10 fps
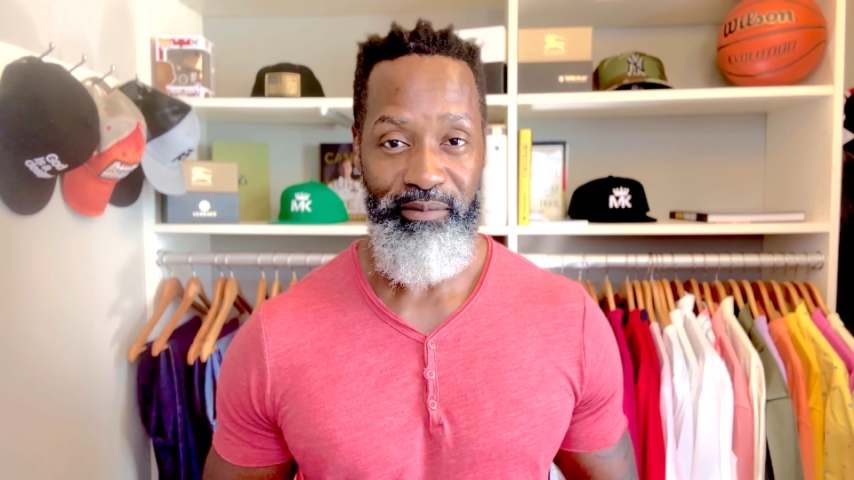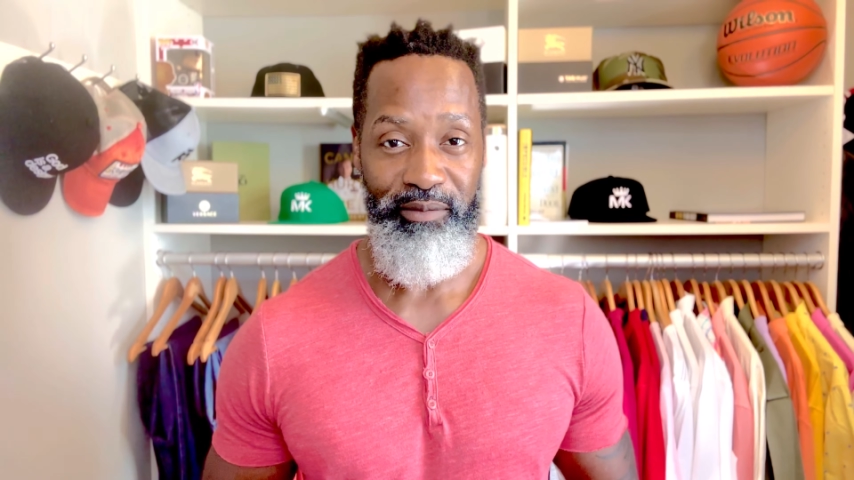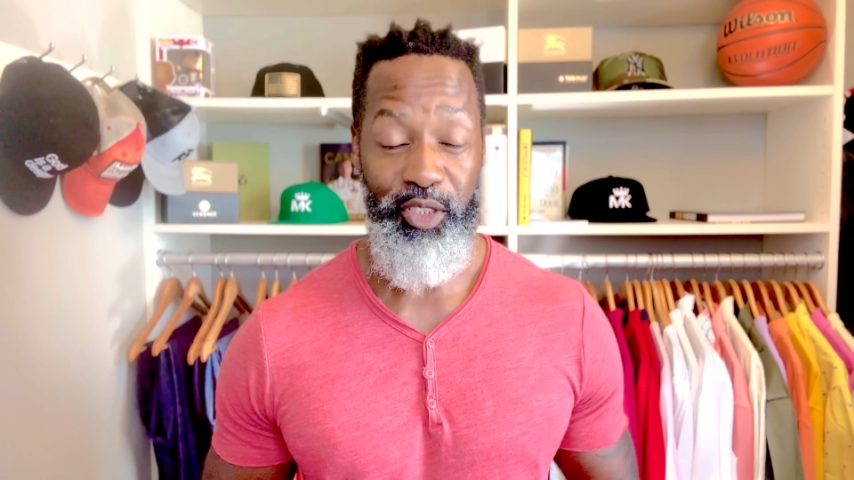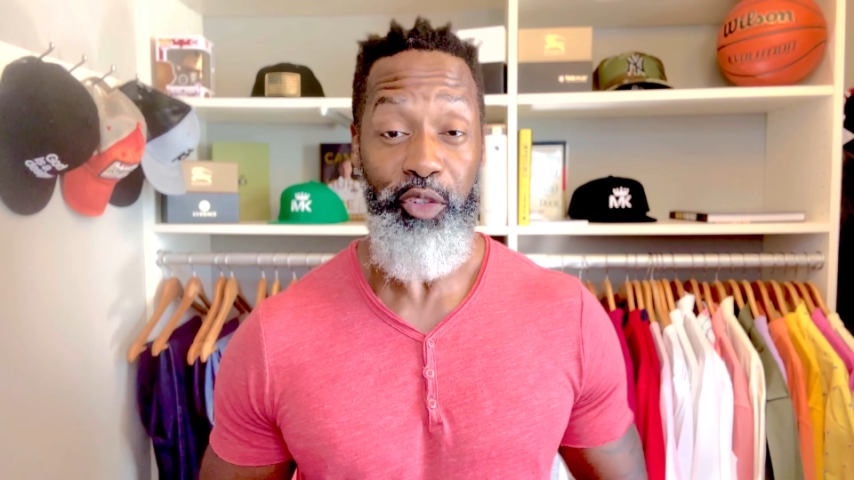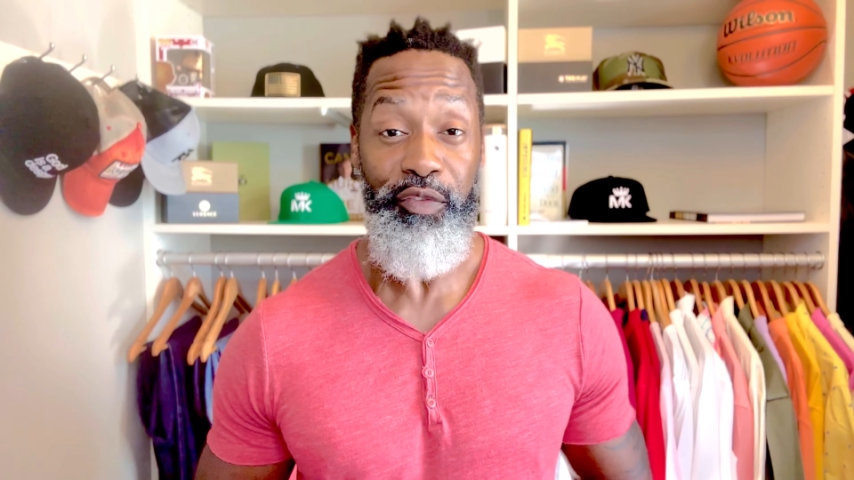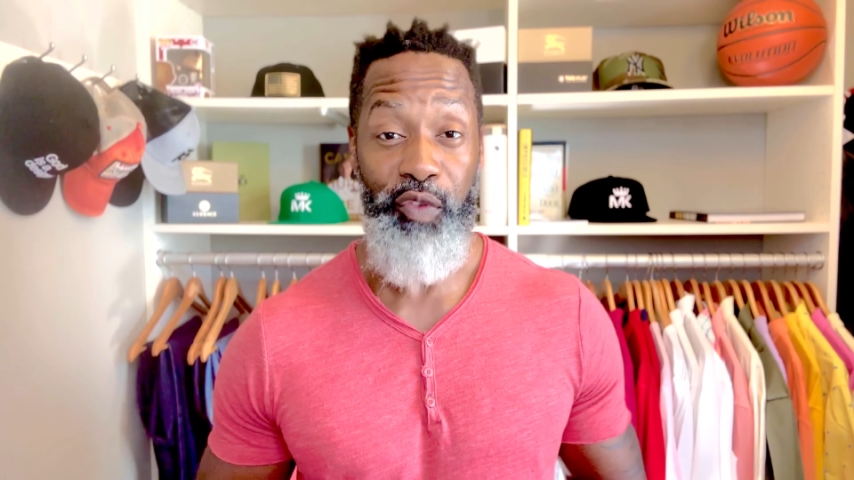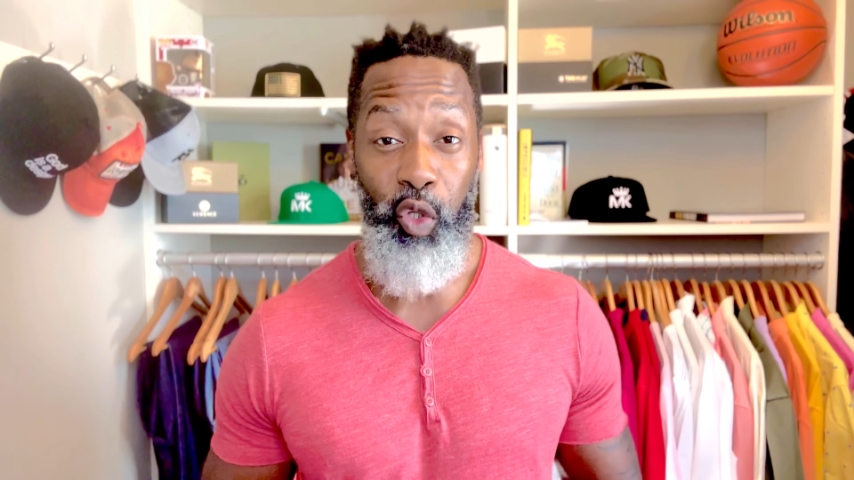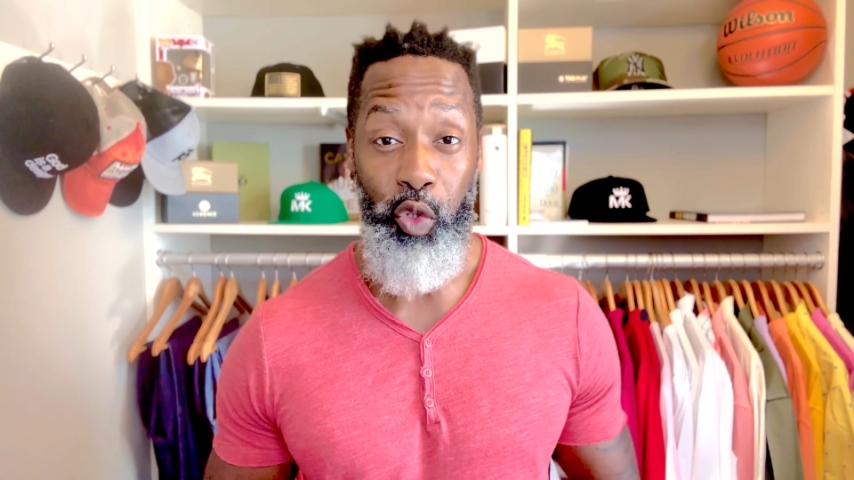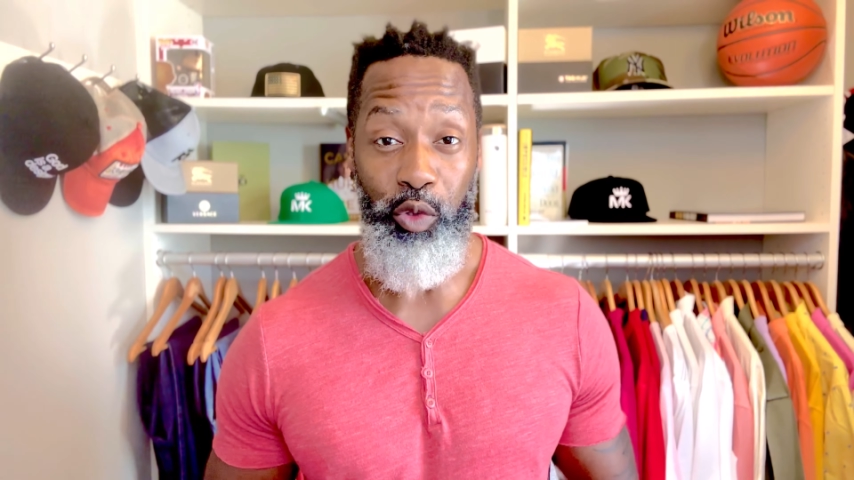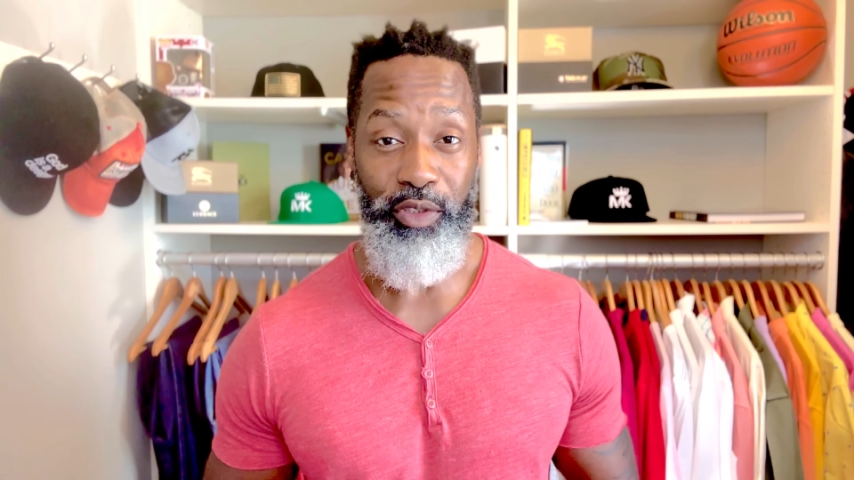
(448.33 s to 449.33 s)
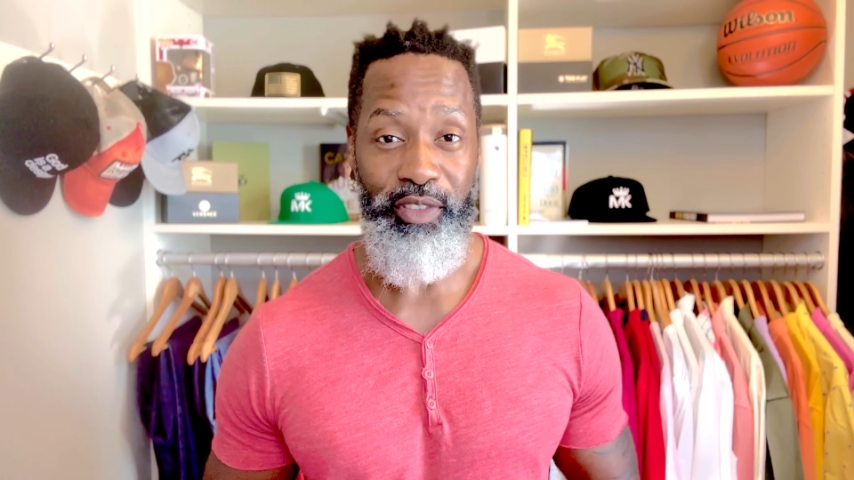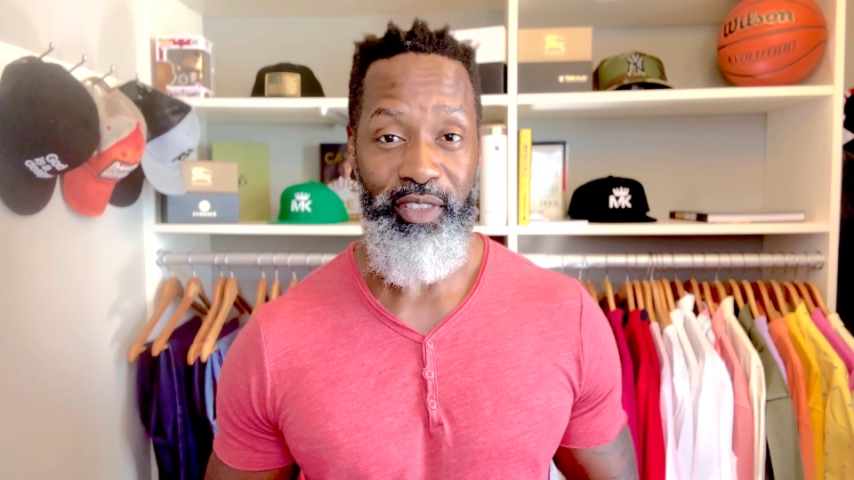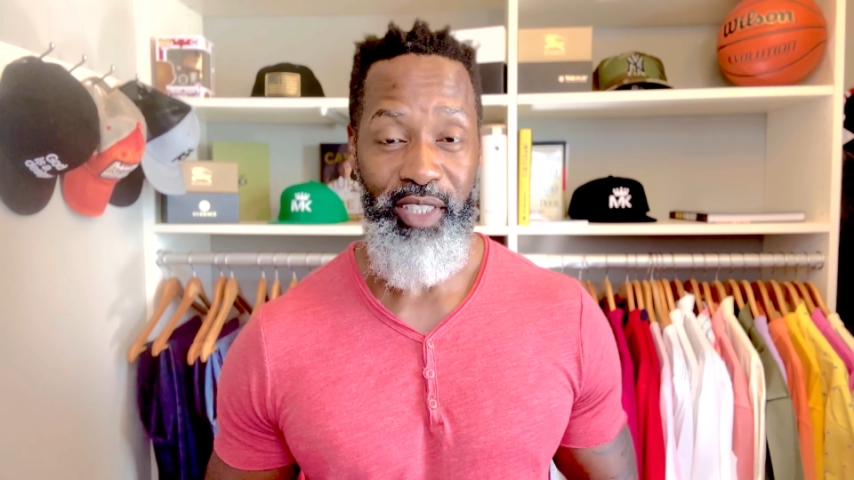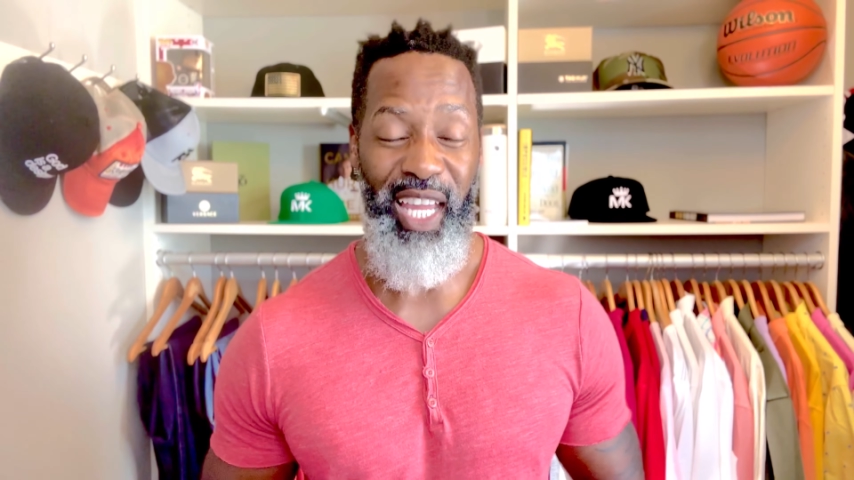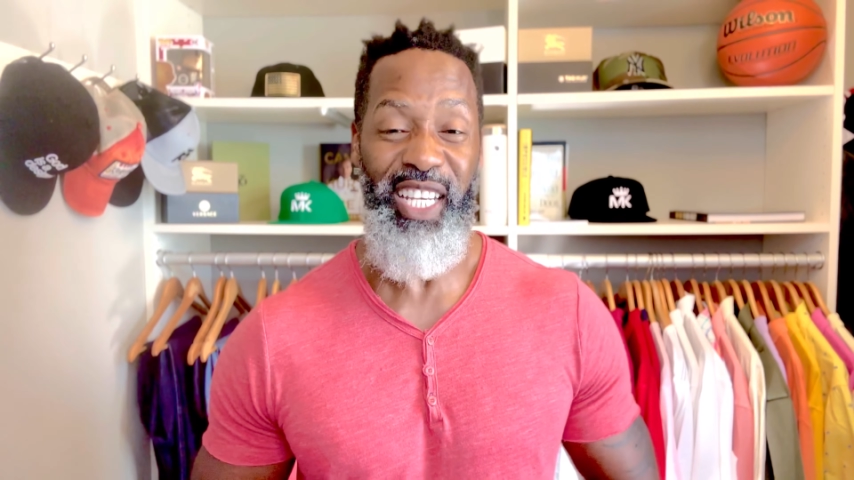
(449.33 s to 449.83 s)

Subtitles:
certain foods, like